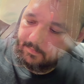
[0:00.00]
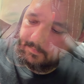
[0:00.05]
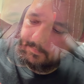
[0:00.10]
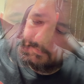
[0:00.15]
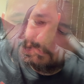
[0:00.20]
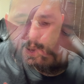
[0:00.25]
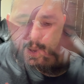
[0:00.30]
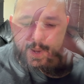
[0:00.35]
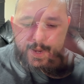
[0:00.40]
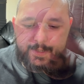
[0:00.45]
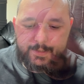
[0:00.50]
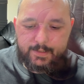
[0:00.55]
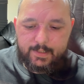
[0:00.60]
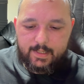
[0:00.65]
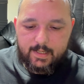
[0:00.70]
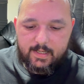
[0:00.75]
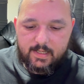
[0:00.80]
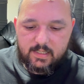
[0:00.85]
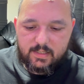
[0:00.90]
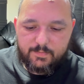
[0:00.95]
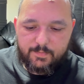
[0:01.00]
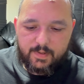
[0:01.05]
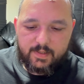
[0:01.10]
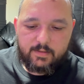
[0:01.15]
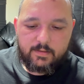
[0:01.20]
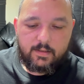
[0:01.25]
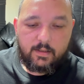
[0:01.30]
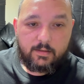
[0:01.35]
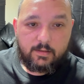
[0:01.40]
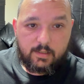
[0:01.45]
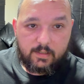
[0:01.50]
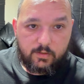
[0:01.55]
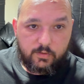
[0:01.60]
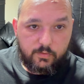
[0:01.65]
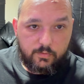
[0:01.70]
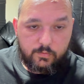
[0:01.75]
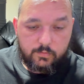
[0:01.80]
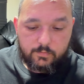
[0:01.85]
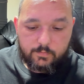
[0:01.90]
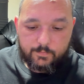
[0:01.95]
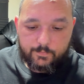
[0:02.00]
IAT is pin 32.